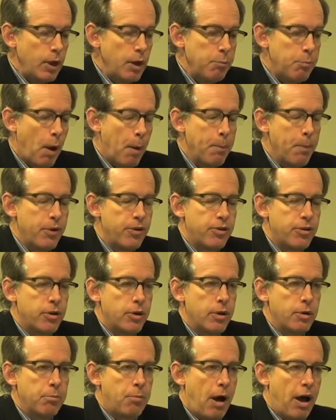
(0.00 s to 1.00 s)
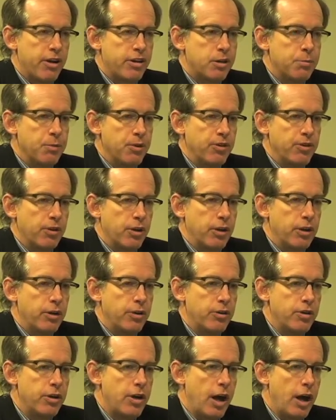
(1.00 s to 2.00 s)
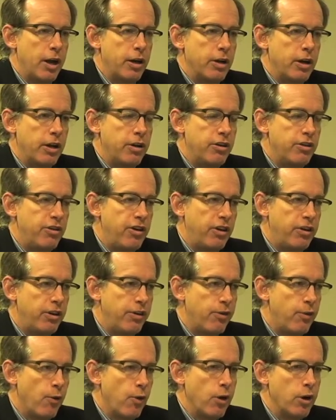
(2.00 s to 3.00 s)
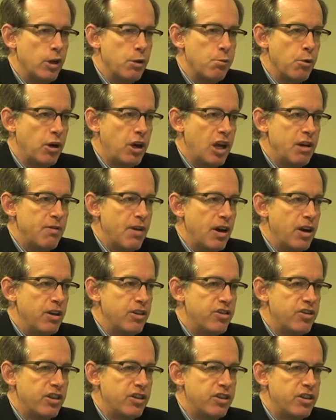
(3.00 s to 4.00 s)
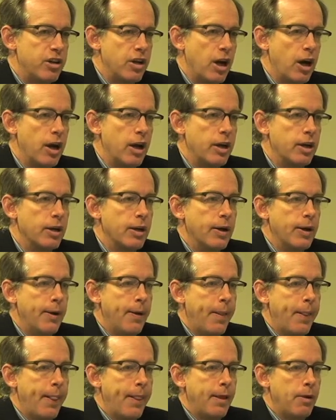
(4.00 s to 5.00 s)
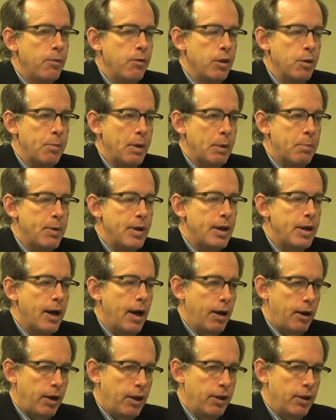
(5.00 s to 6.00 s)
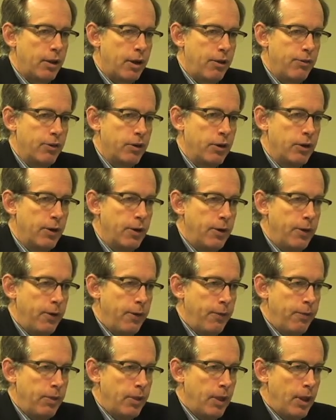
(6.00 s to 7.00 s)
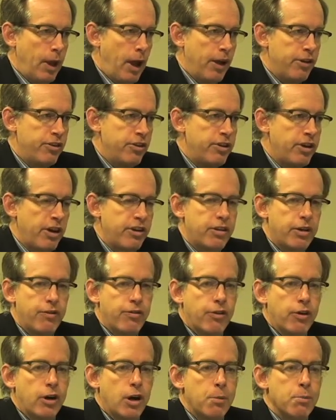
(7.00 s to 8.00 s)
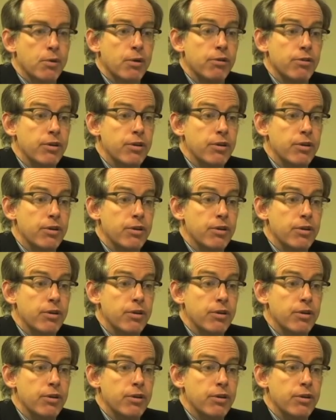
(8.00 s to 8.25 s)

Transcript: published posthumously. She died in 1964, and the book came out in 69 with a big peacock on the cover. I suggest it for a number of